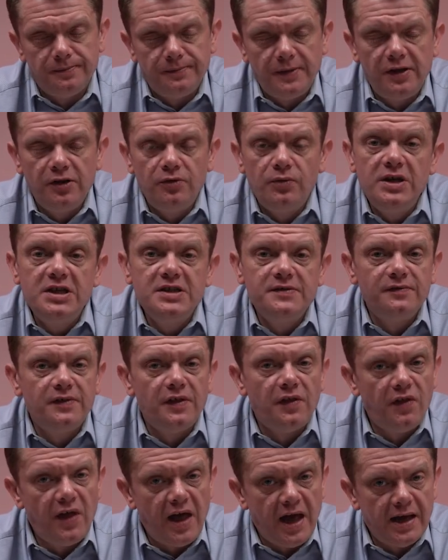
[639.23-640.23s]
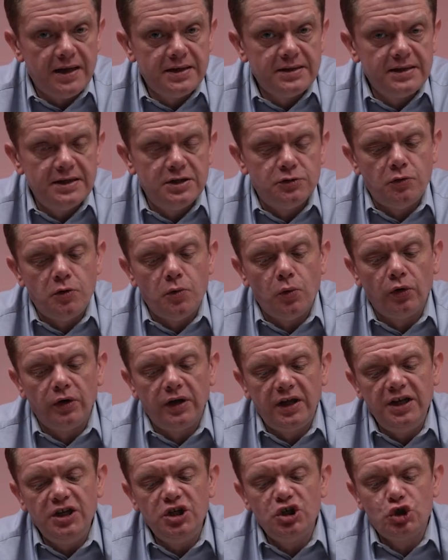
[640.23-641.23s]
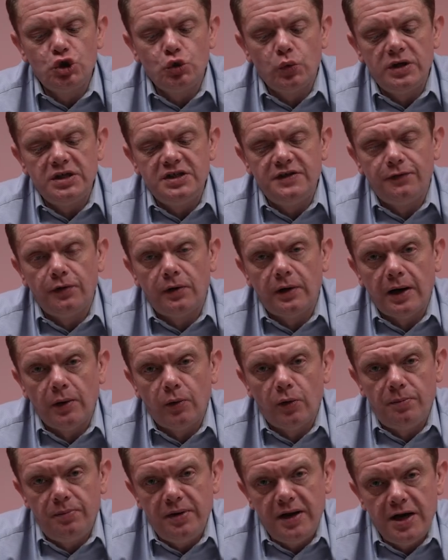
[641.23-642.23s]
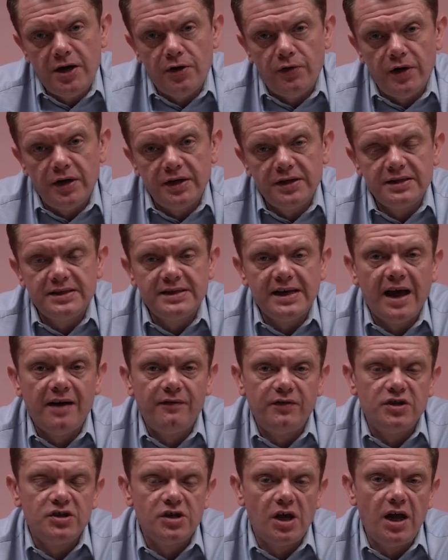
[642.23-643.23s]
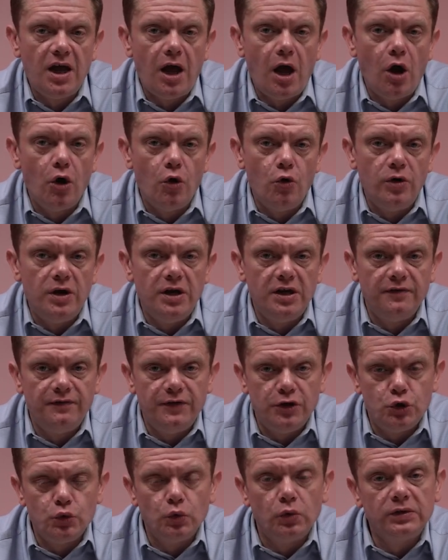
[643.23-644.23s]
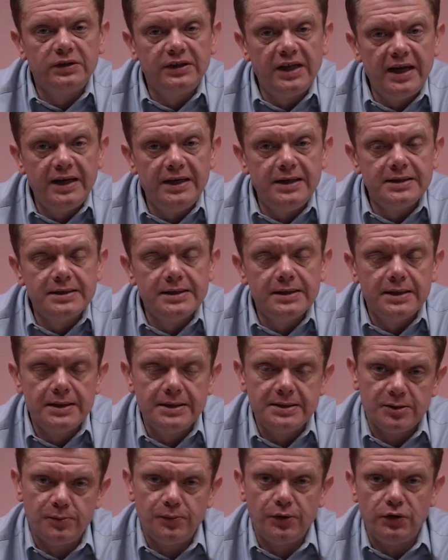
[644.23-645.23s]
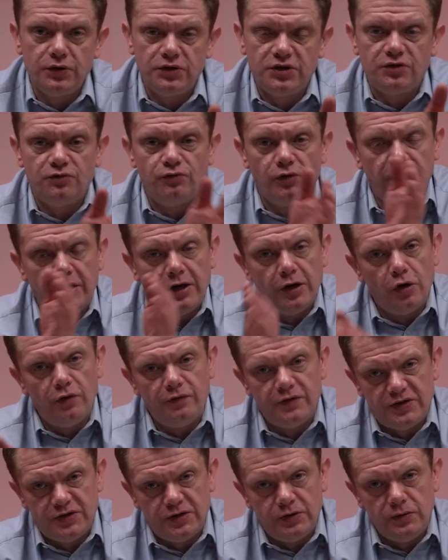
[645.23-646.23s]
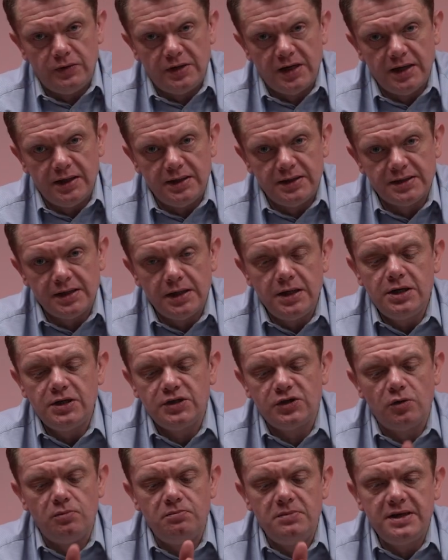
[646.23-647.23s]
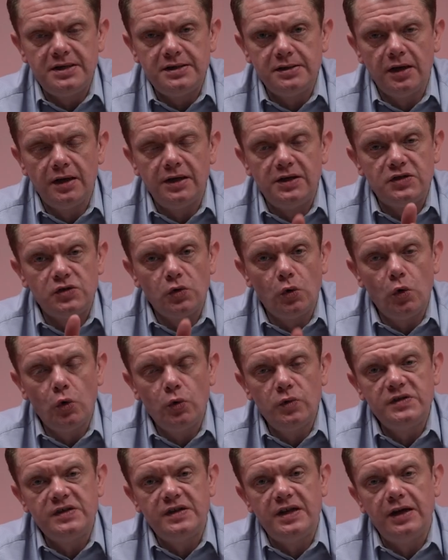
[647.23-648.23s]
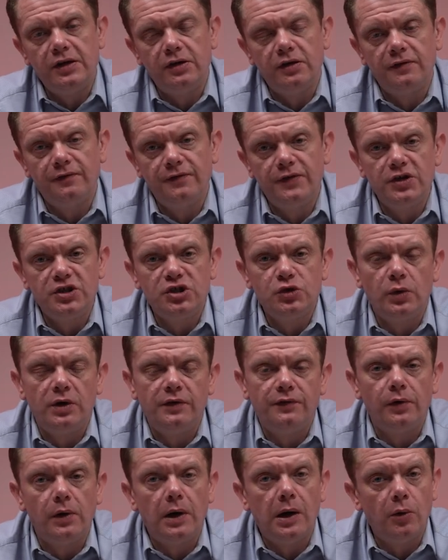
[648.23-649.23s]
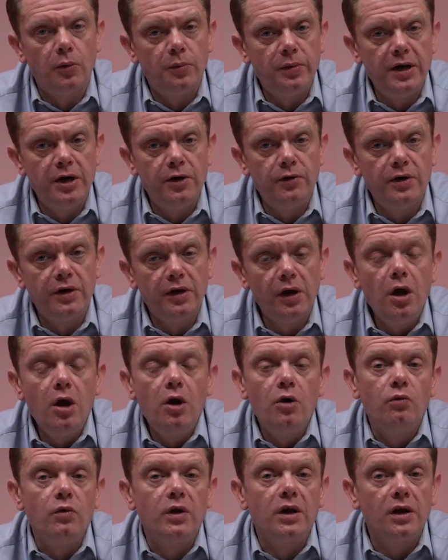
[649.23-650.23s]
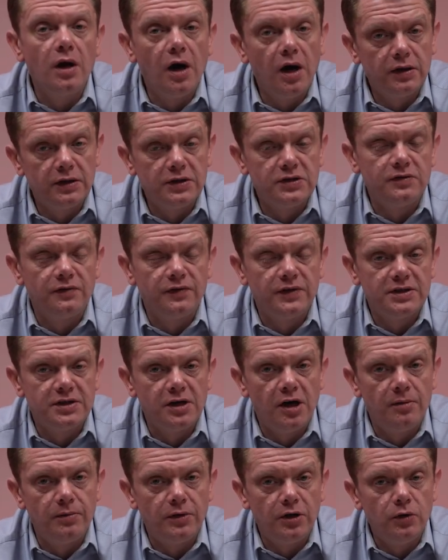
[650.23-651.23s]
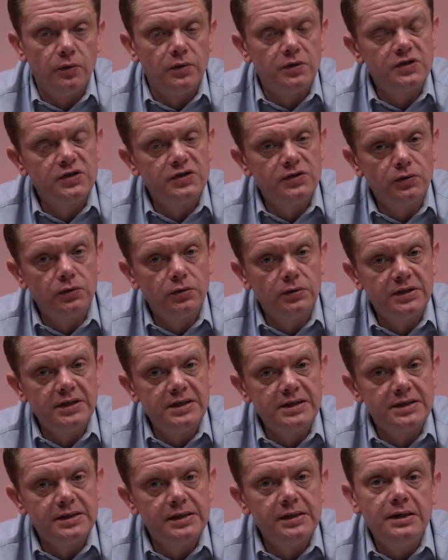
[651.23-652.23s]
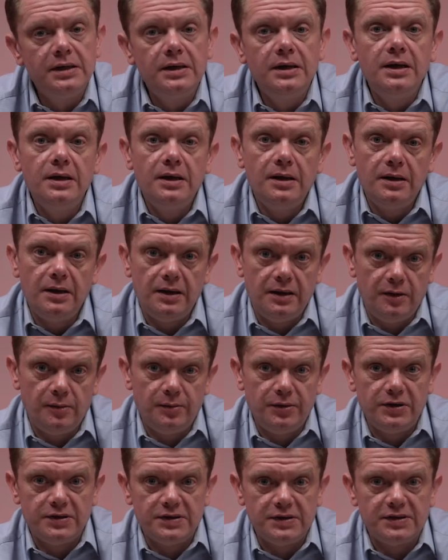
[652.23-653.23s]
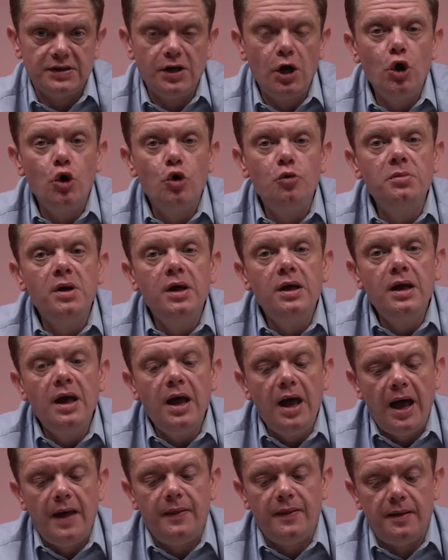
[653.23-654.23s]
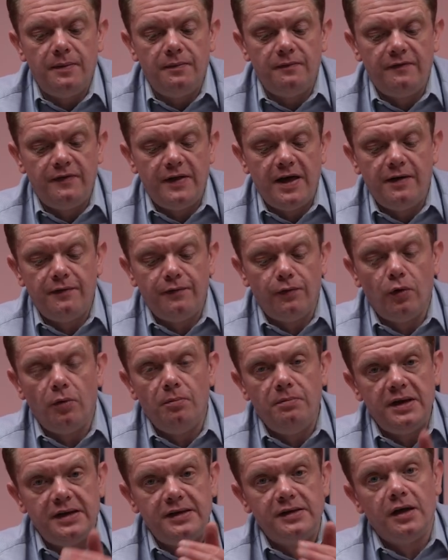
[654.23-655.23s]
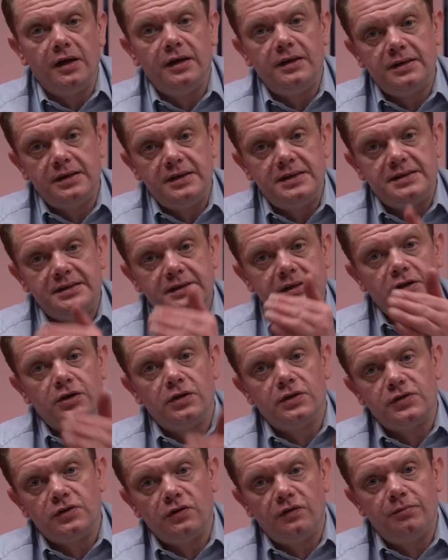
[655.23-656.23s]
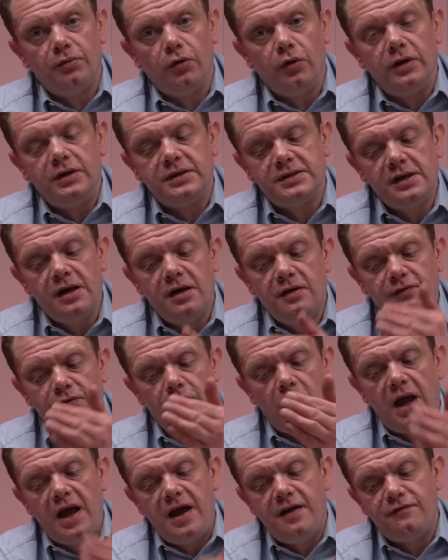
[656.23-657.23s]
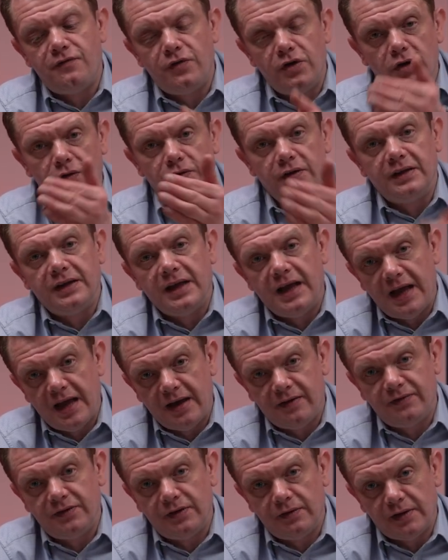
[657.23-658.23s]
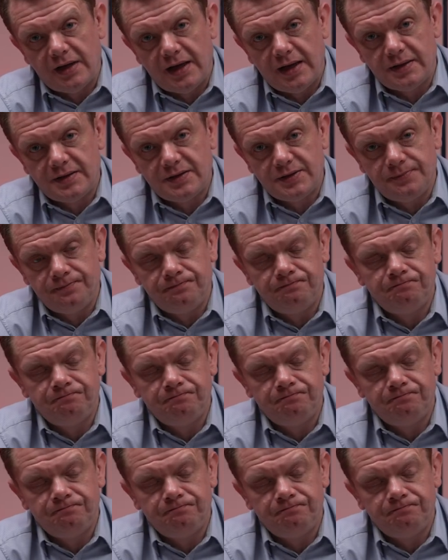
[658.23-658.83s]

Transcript: And the reason for that is we want each 24-hour period to have its own individual date as opposed to running over 2 days. So midnight is always the end of the first 24-hour period, regardless of the time that you installed it in the person's home, and then therefore midnight is the cut-off point for every other day after that.